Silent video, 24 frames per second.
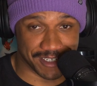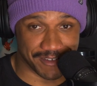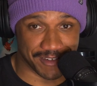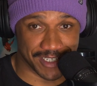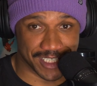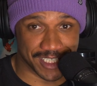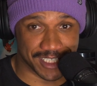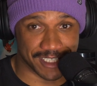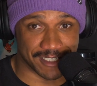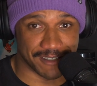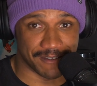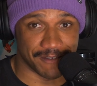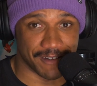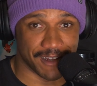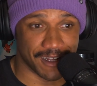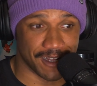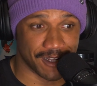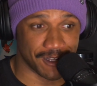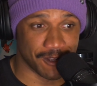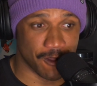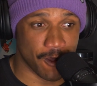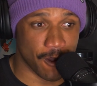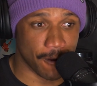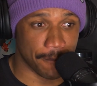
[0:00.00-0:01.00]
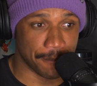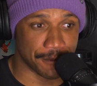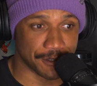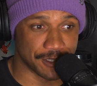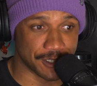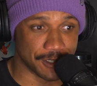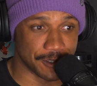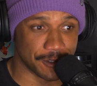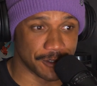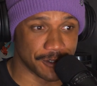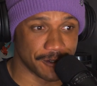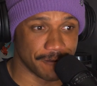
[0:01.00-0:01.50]
It's a long
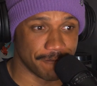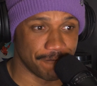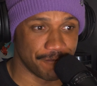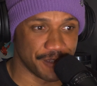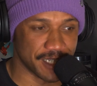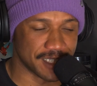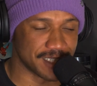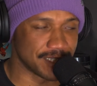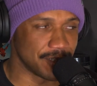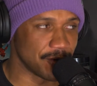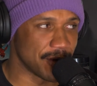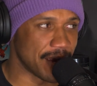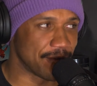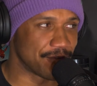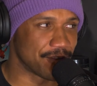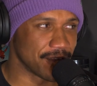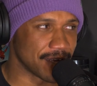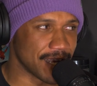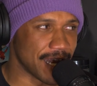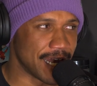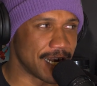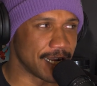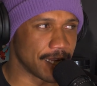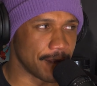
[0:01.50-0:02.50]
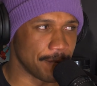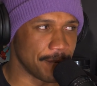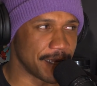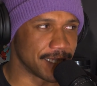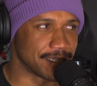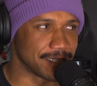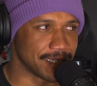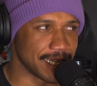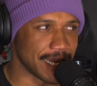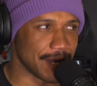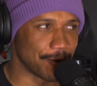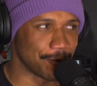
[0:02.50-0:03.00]
pursuit. You have to kind of
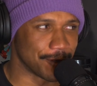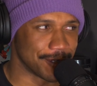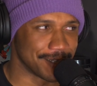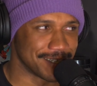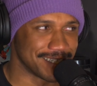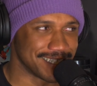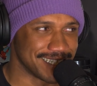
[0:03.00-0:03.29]
commit to that one.